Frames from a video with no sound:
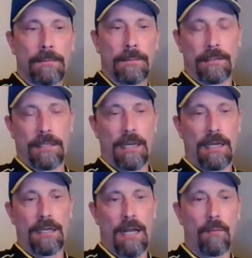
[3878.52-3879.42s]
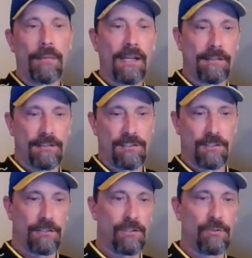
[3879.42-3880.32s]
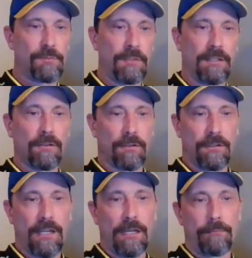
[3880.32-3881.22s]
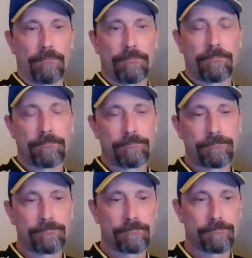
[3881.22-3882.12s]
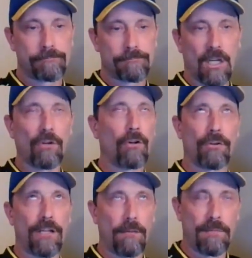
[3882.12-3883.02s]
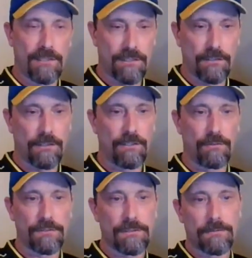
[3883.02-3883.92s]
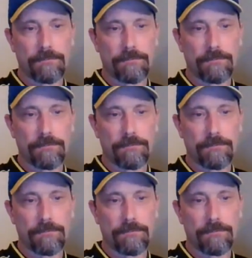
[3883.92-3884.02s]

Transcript: Okay, how bad did Syracuse beat Notre Dame? Or Notre Dame beat Syracuse?